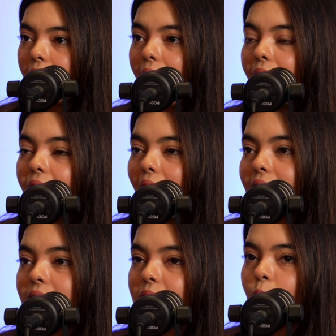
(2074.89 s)
And
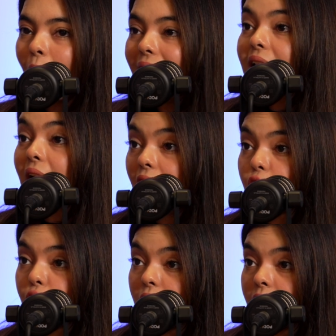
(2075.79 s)
that is very
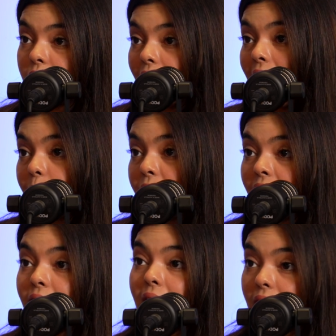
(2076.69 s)
natural to happen
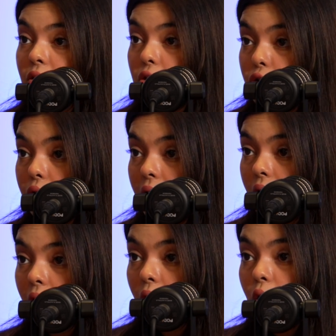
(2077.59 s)
in a tech industry.
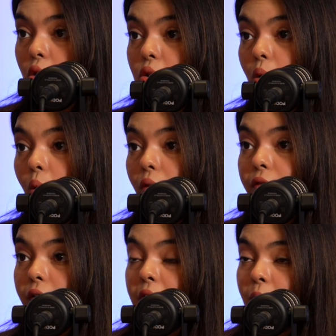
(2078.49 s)
So
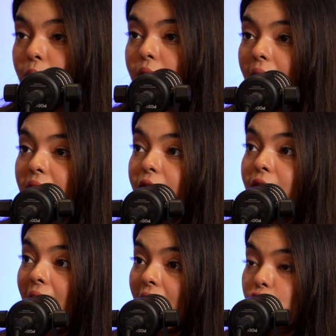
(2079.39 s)
for you to kind of
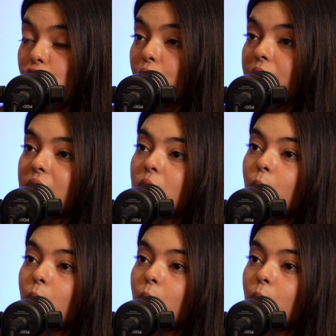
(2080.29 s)
naturally